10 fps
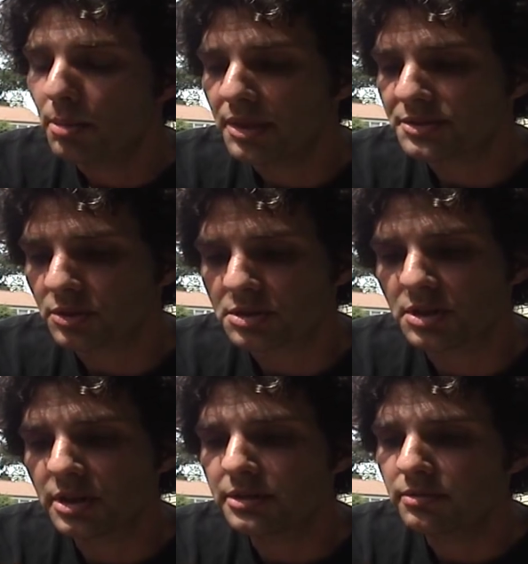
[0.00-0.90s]
This looks
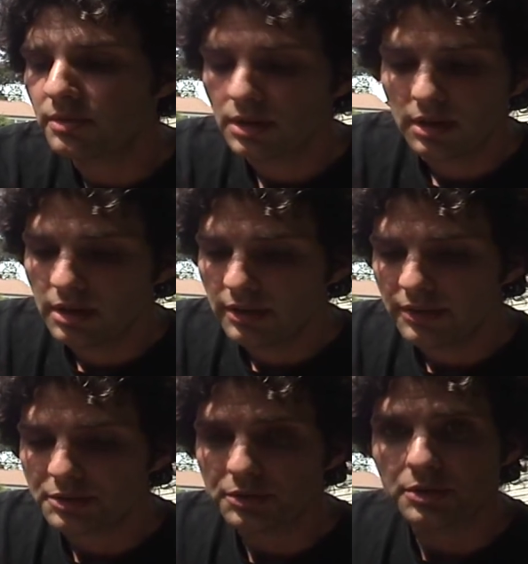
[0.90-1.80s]
good.
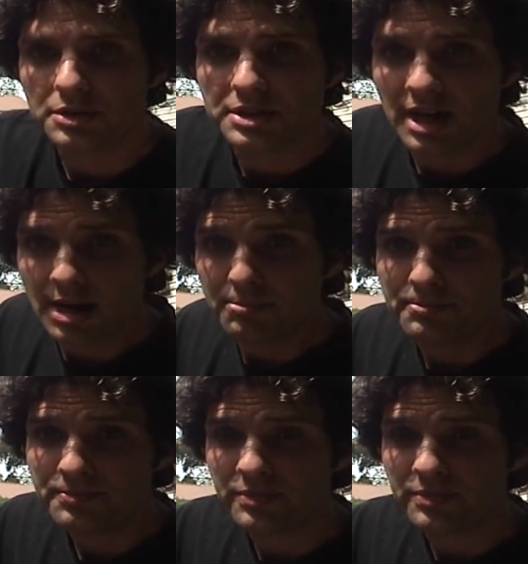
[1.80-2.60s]
This will do the job.